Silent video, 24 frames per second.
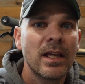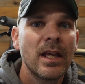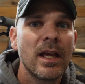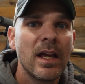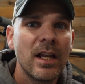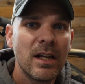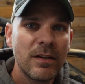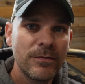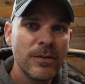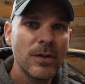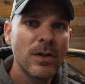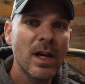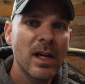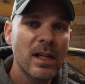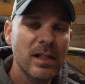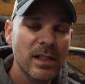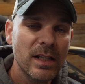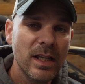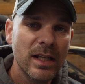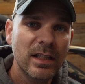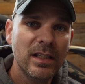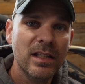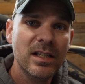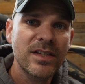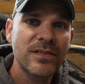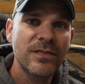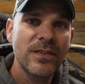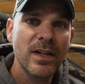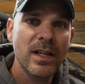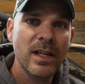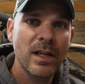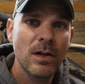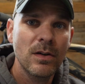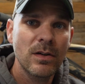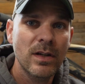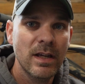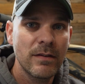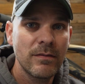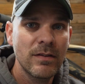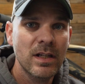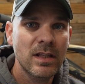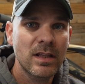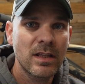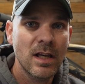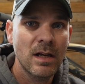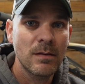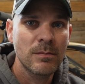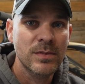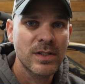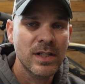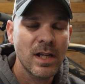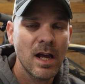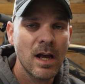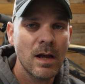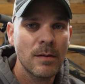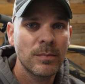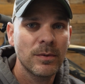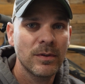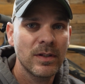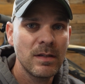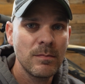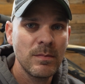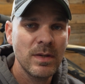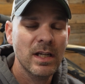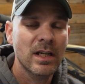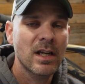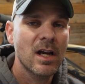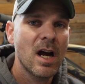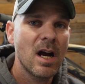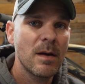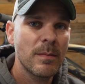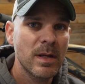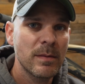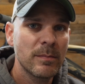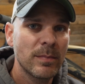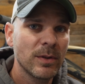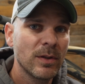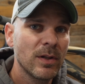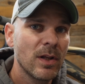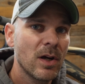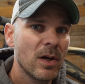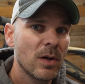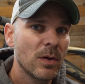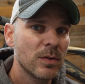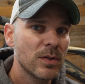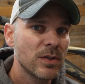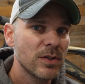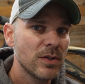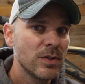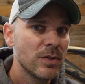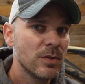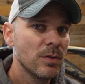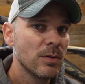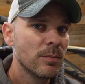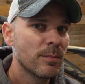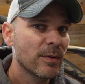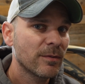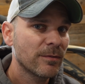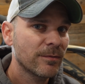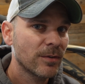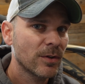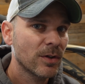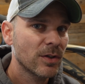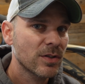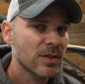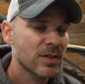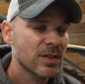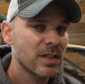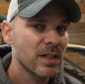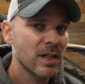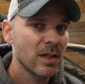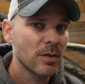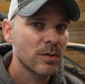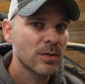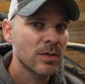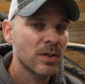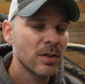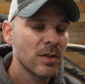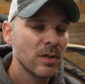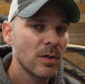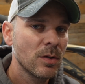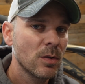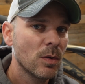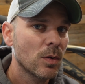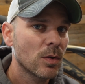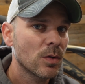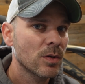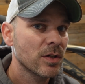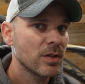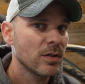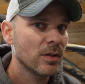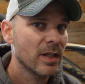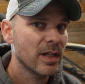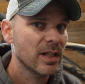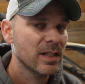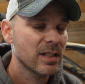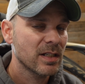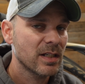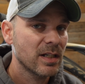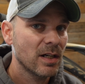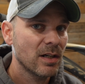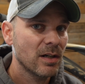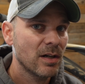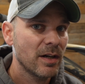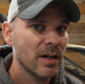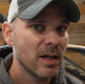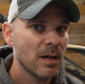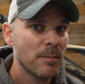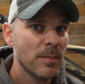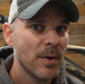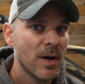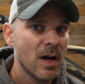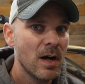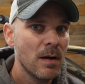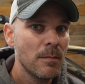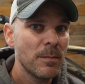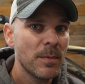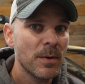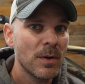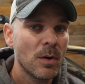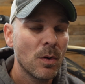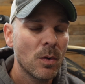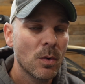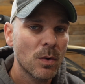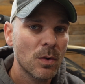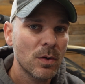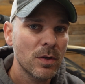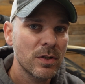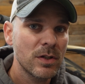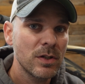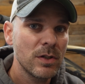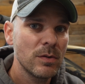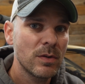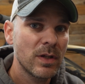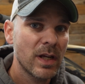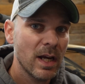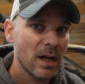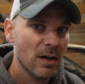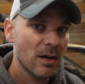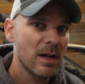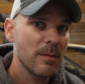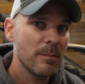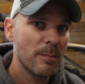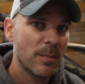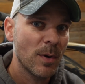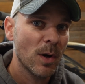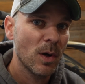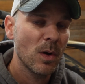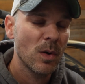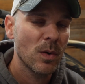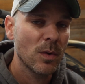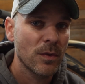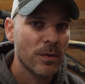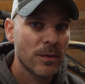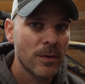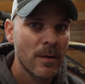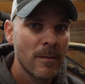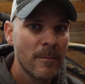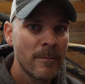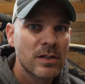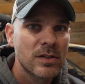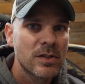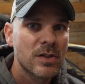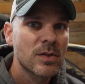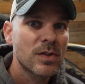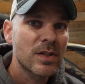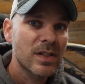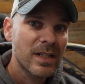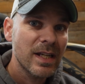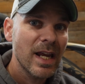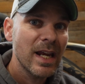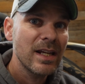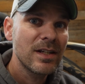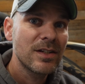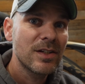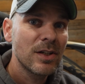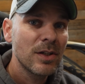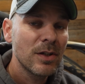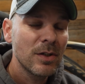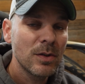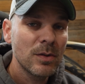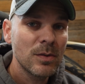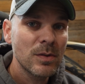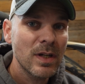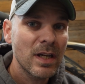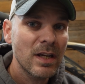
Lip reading: And if you guys like this video, give it a thumbs up. Leave me a comment below. Do you prefer CO2, or do you like to carry a pump, or do you carry both? So stay tuned.